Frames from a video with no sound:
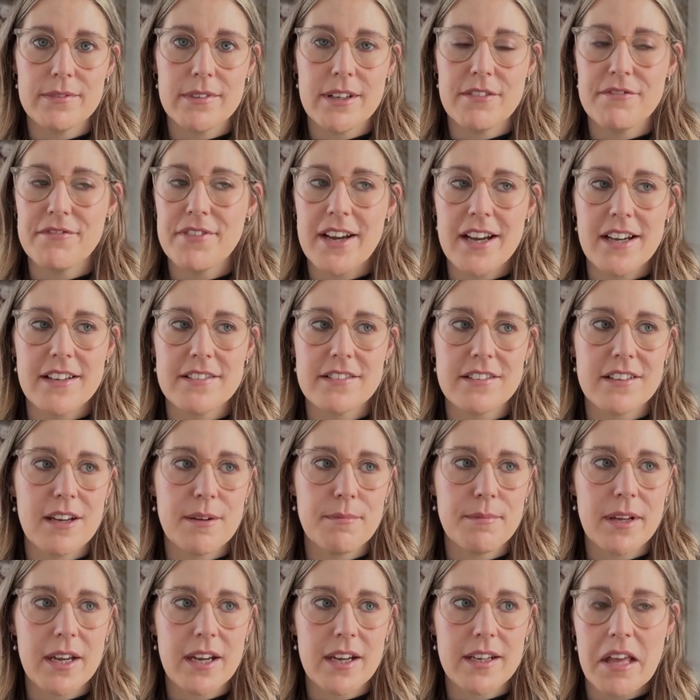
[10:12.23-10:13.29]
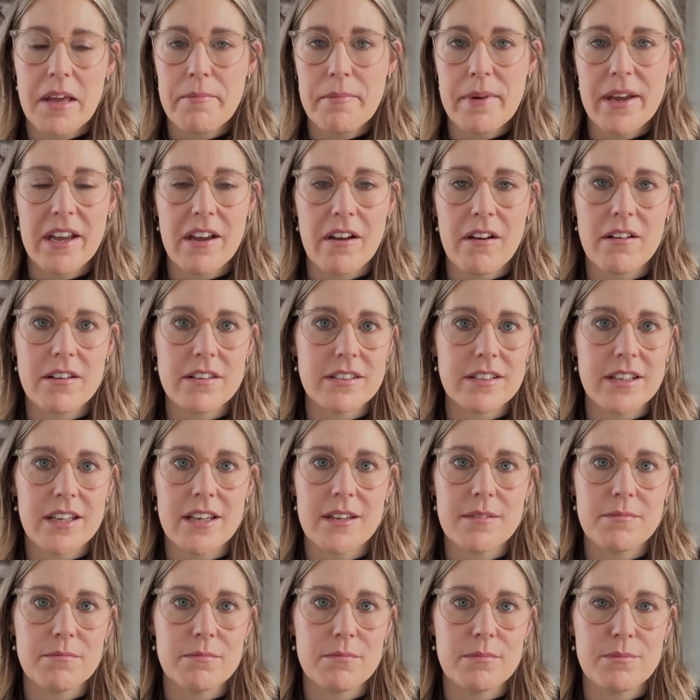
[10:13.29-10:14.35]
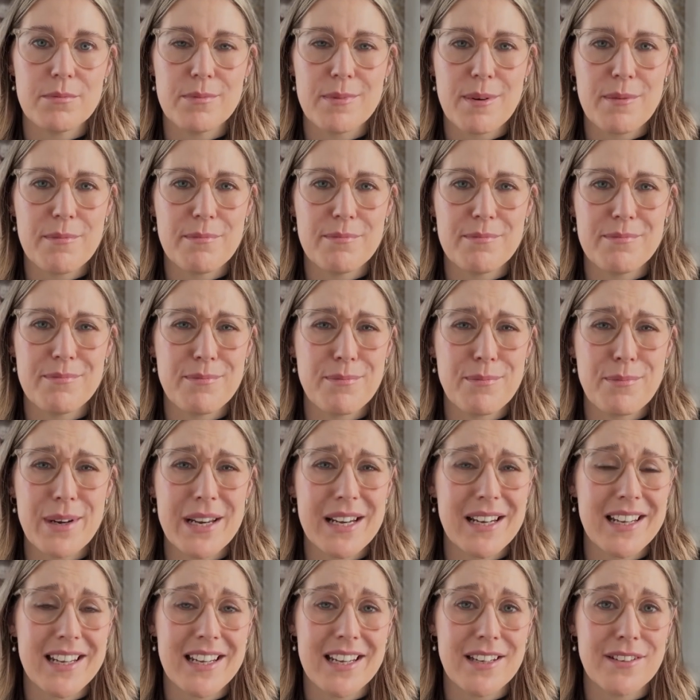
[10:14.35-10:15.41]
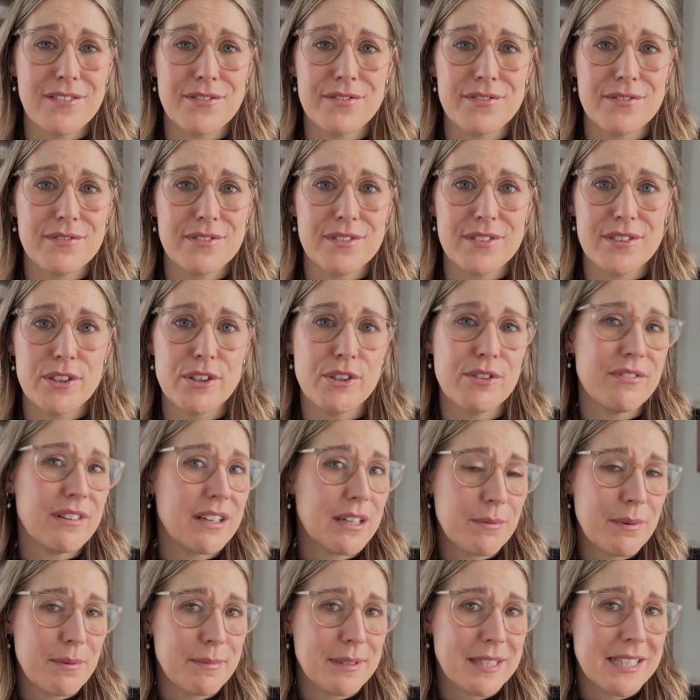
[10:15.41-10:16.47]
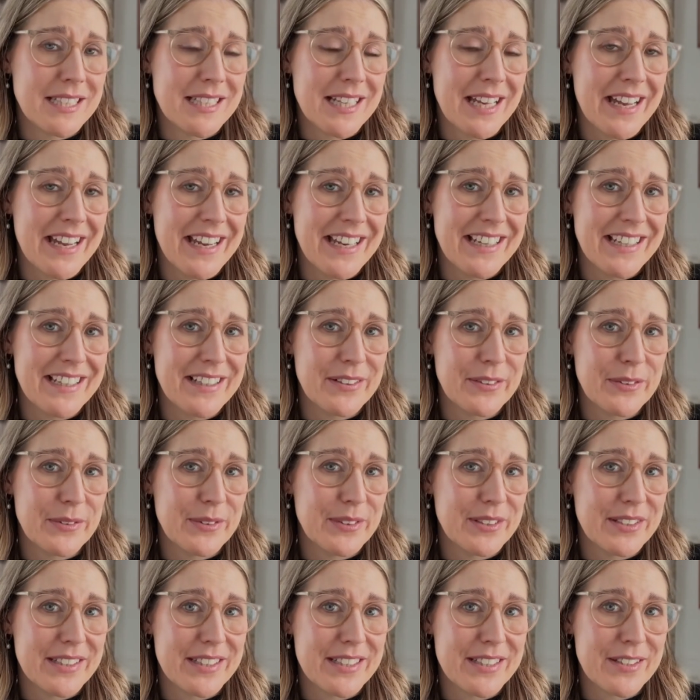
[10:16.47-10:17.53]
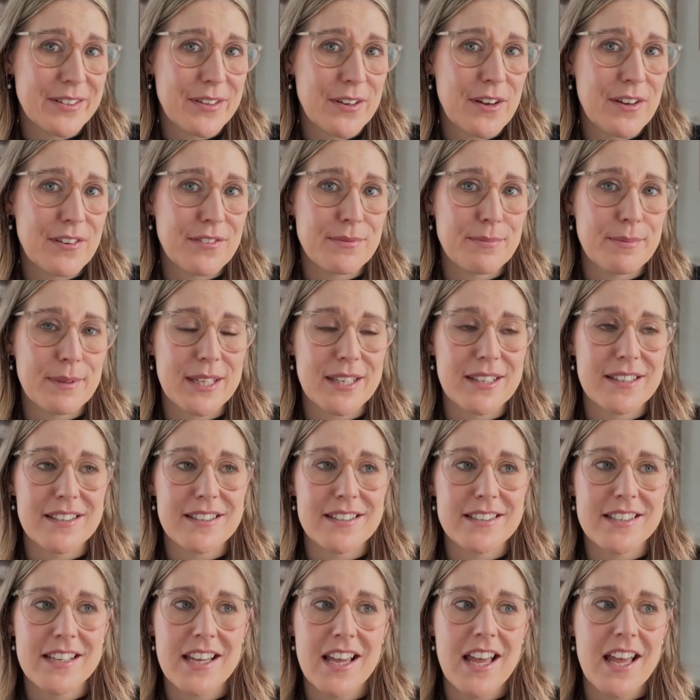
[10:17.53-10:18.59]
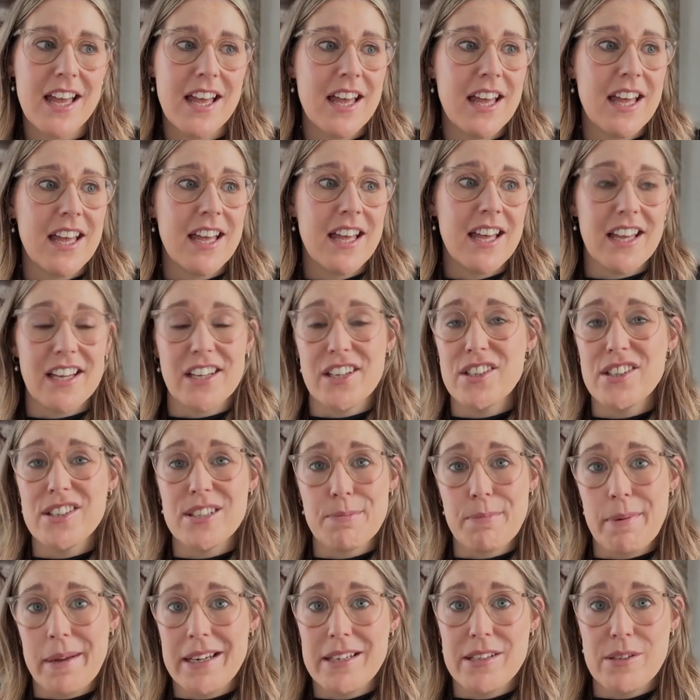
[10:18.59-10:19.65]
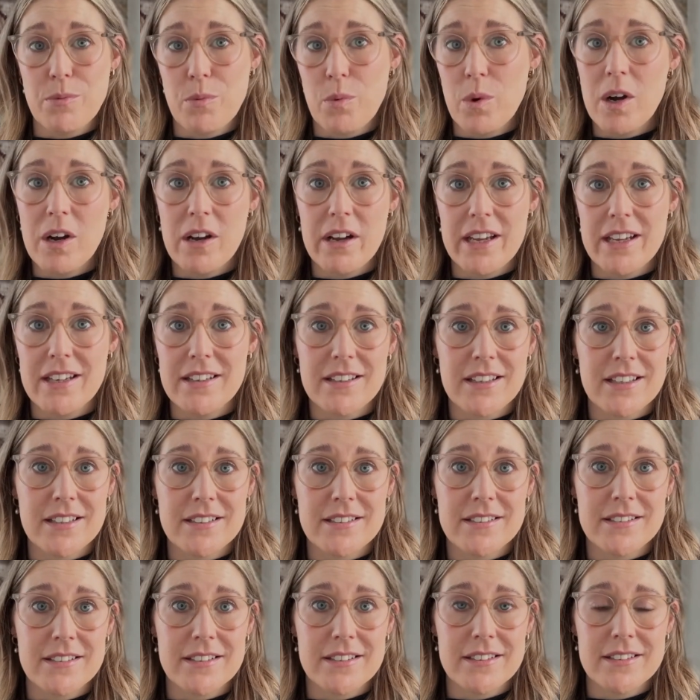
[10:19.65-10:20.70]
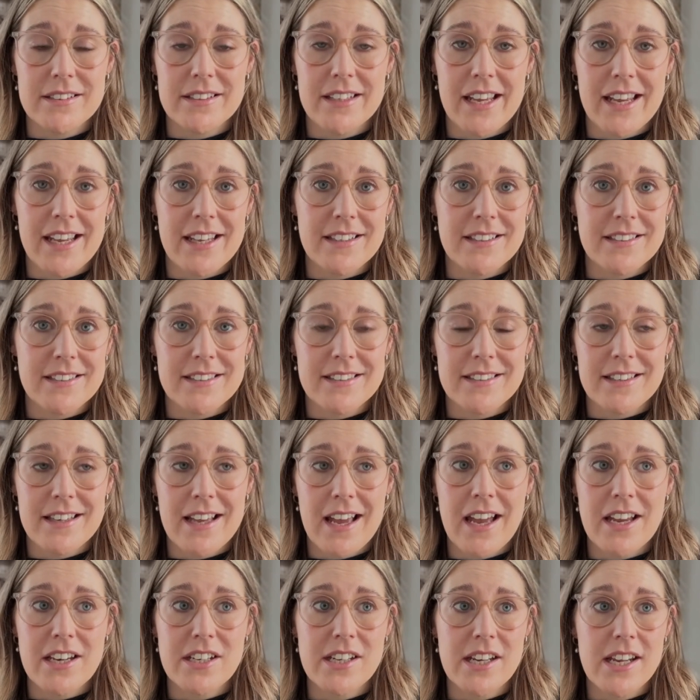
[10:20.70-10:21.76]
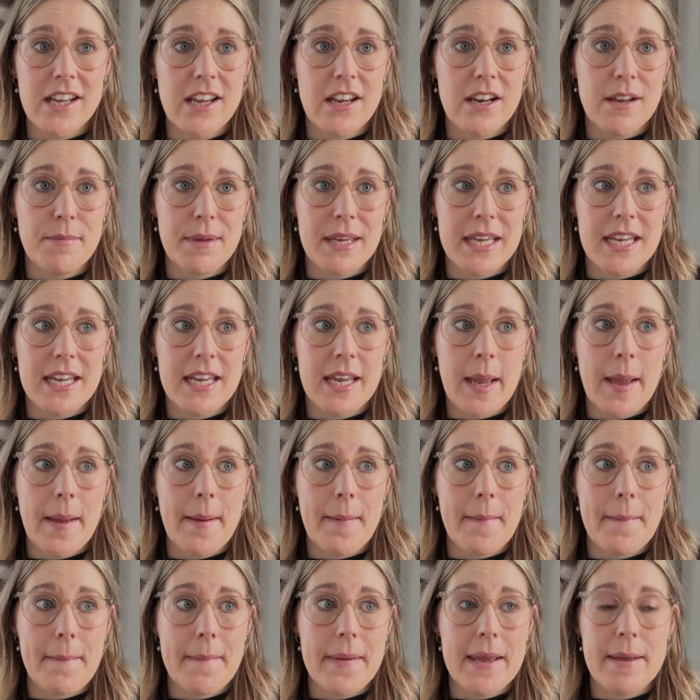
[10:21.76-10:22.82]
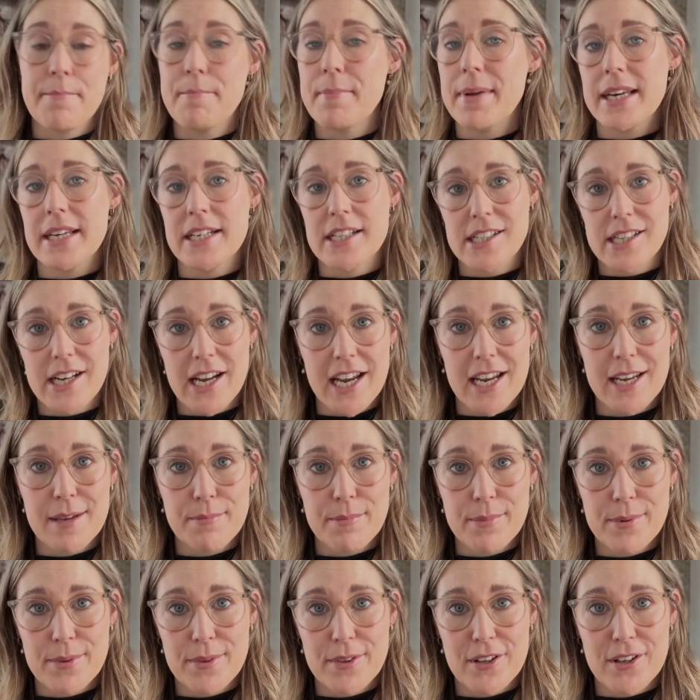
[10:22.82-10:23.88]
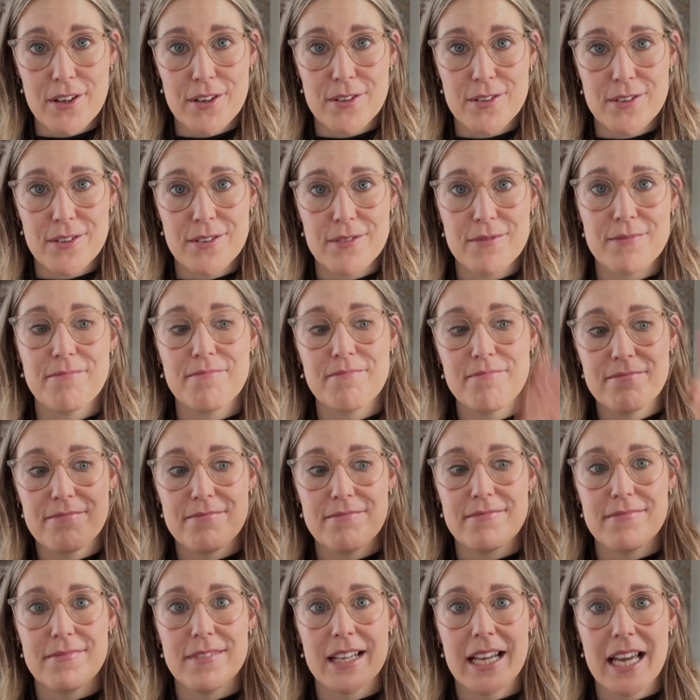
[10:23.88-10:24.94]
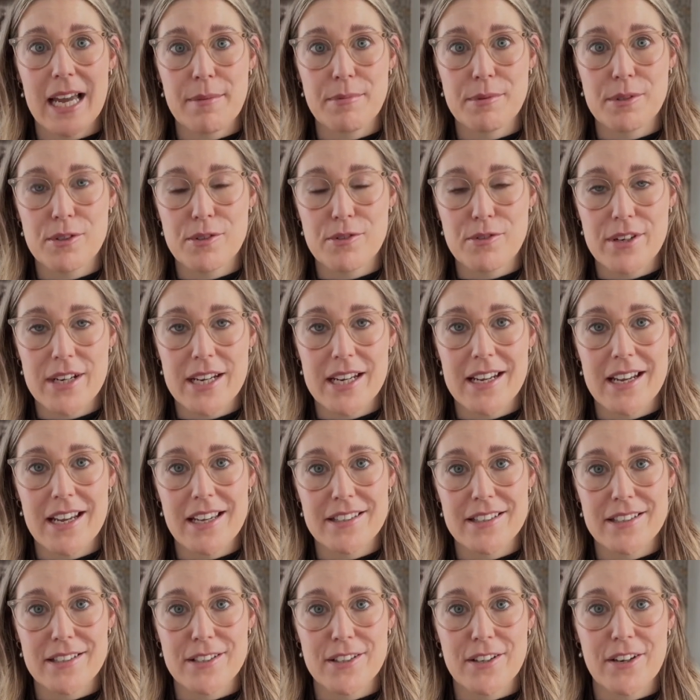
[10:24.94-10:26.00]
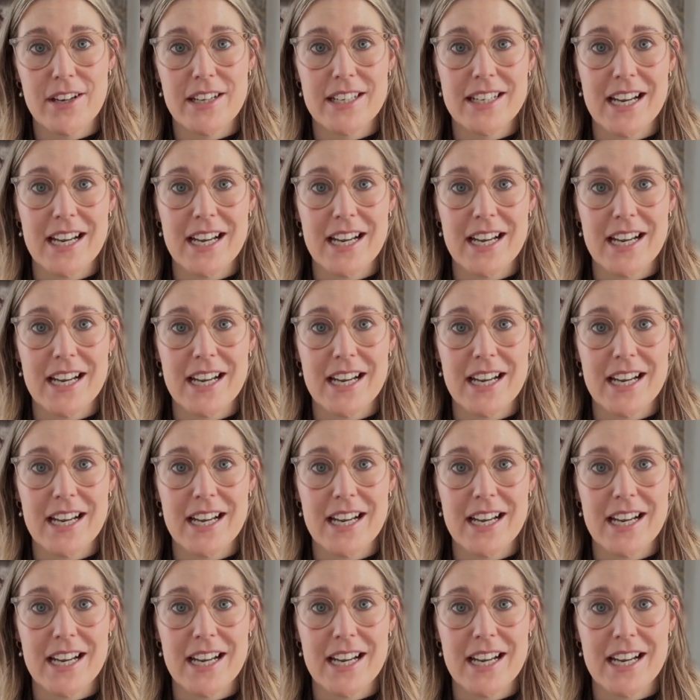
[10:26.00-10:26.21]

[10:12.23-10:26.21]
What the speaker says: In fact, I might ask him when we leave, do you really want me to take all of this off? Because I could just paint it white and it's actually going to be in better shape than the cabinetry as it started